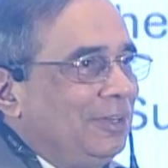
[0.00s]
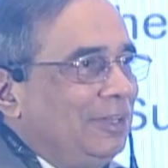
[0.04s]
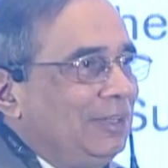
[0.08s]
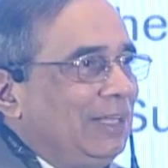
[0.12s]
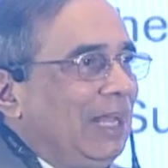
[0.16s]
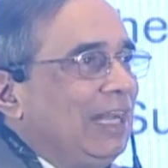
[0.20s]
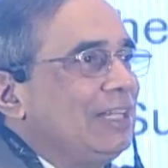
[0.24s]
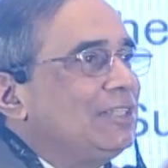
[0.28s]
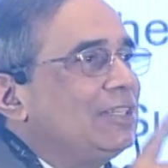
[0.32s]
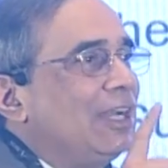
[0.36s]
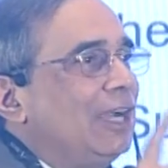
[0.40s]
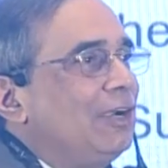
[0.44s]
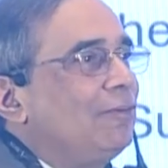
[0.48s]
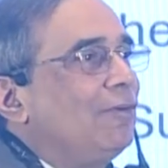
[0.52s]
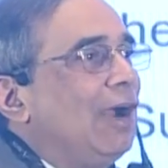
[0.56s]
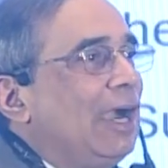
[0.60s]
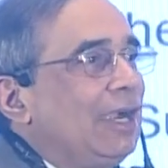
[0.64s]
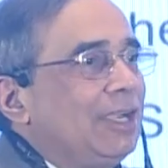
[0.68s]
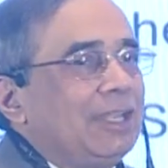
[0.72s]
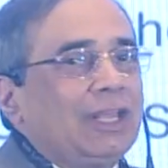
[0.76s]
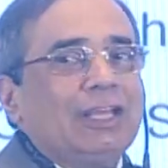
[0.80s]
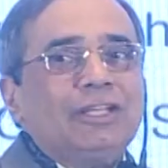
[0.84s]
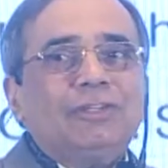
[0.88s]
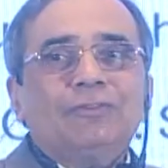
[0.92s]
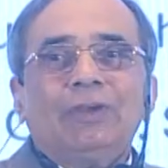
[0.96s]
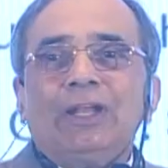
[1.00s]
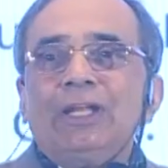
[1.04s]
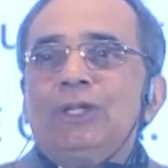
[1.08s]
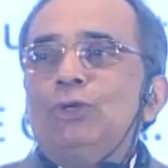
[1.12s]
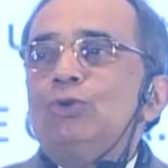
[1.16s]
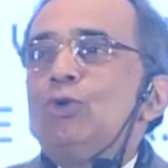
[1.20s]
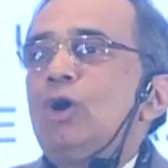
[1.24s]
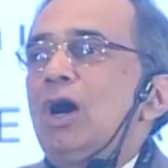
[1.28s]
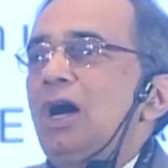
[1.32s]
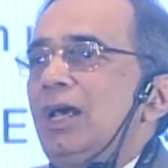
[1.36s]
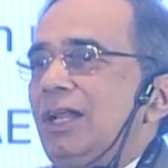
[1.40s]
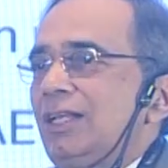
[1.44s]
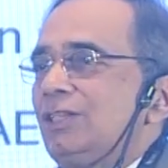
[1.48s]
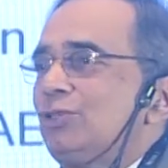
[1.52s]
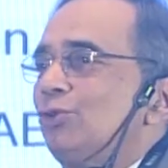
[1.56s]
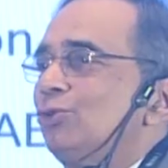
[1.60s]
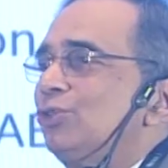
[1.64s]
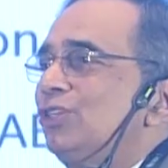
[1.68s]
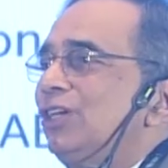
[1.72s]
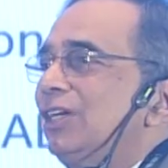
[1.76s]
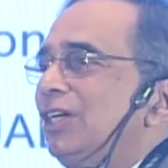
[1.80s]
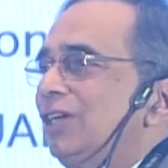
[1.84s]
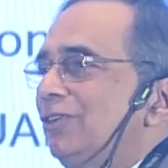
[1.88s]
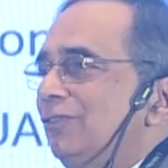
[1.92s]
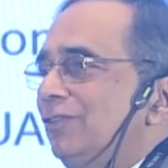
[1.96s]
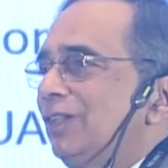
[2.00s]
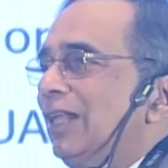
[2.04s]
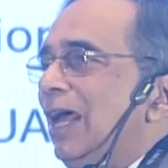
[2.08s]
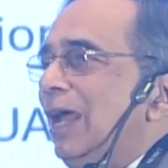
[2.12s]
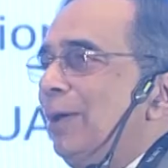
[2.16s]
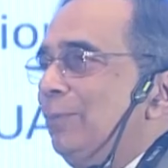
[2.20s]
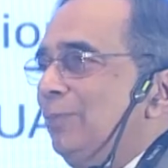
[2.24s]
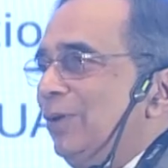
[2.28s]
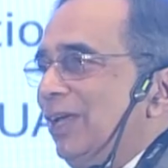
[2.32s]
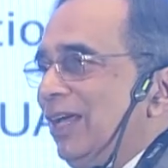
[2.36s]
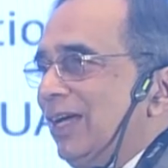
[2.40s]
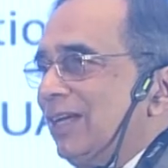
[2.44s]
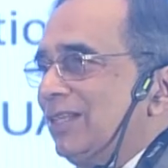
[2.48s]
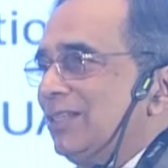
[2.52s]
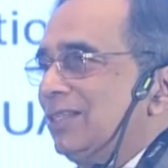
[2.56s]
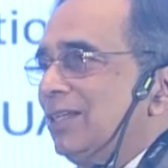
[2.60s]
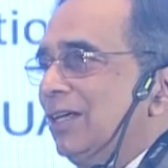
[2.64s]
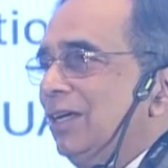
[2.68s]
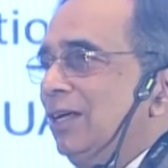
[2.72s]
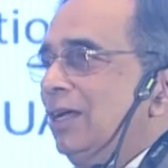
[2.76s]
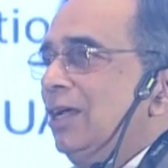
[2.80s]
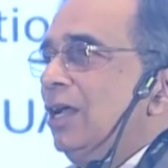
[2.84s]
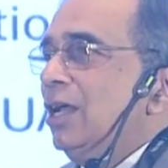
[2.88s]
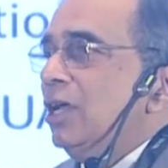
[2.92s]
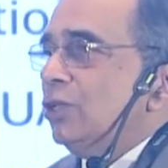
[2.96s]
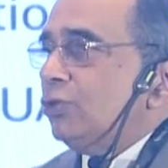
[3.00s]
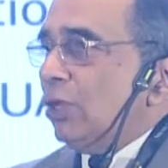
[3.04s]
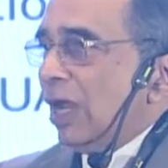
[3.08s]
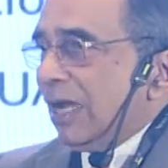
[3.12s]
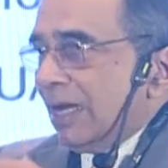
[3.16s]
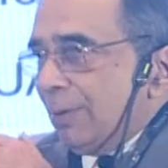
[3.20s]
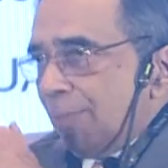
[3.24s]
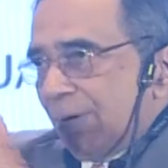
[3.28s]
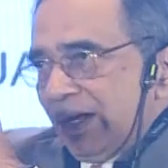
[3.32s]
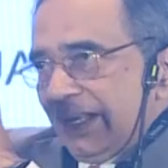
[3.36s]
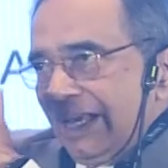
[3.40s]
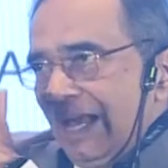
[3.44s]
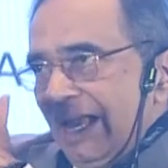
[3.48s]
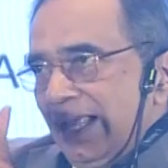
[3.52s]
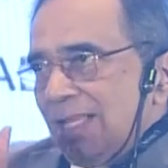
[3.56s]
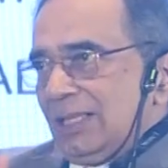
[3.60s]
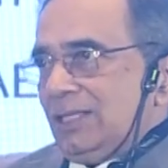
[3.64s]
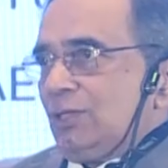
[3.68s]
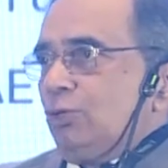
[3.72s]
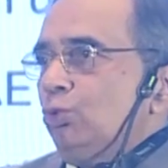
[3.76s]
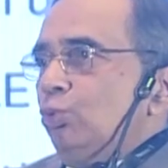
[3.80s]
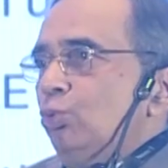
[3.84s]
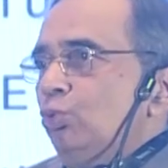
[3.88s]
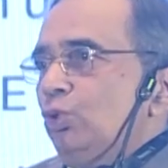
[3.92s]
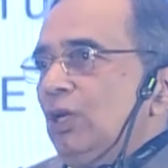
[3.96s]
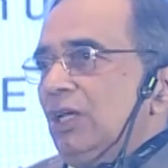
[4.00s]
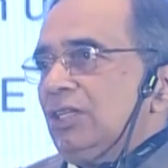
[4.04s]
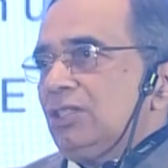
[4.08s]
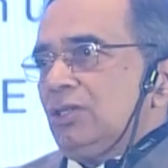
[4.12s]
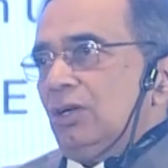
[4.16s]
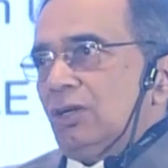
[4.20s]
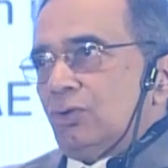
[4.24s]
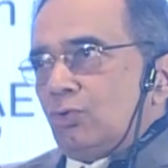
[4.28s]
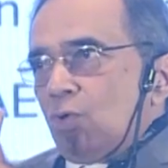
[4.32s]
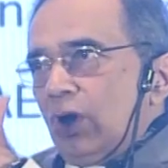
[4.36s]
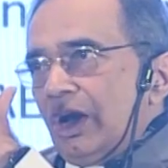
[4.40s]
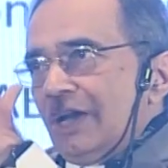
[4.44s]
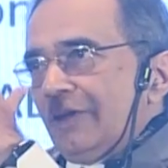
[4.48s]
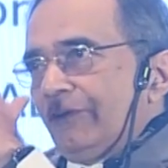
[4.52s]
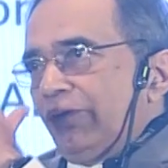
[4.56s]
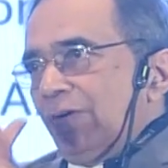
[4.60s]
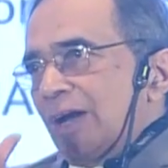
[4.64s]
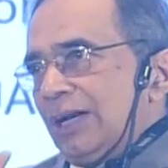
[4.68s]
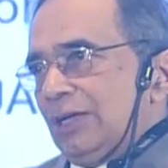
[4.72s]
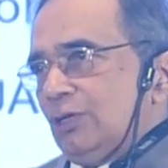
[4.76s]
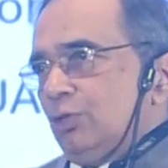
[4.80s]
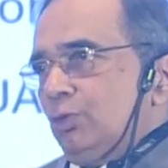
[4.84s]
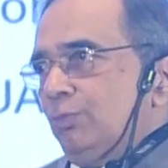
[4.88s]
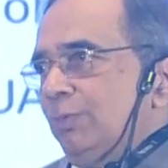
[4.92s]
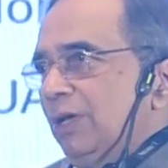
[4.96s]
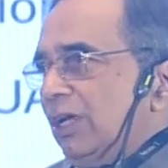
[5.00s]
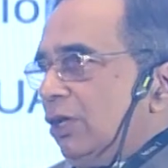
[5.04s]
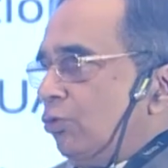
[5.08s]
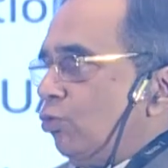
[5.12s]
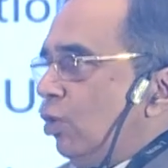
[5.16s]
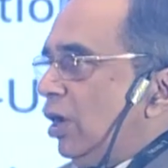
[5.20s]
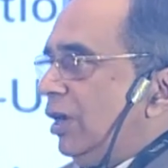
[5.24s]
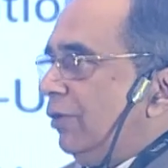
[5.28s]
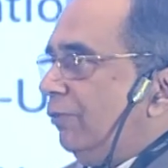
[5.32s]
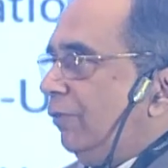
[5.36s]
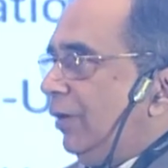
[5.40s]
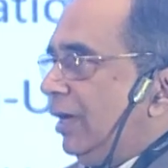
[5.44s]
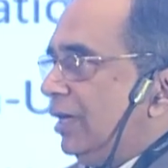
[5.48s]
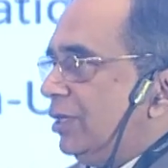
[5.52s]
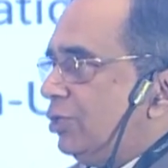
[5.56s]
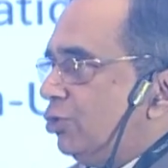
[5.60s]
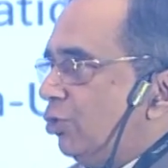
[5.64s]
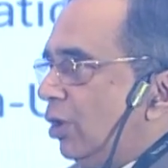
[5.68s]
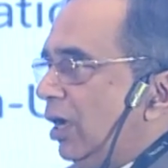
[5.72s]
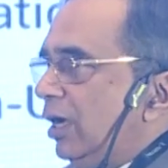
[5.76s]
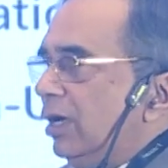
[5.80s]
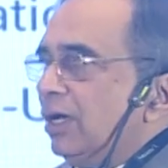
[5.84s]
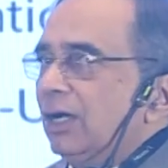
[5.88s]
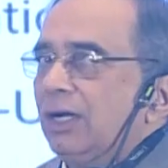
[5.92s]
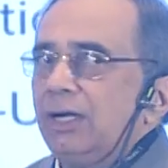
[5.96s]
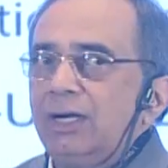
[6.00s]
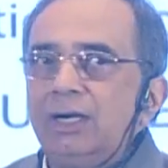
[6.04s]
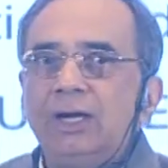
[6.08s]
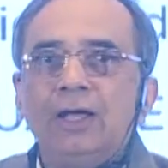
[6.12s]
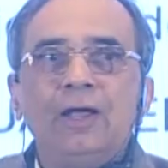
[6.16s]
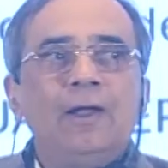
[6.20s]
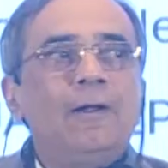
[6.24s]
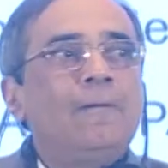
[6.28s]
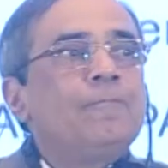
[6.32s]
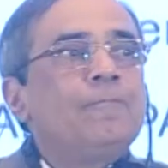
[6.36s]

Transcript: That's the advantage when you are associated with IIBX. So anybody else who does not qualify to be qualified jeweler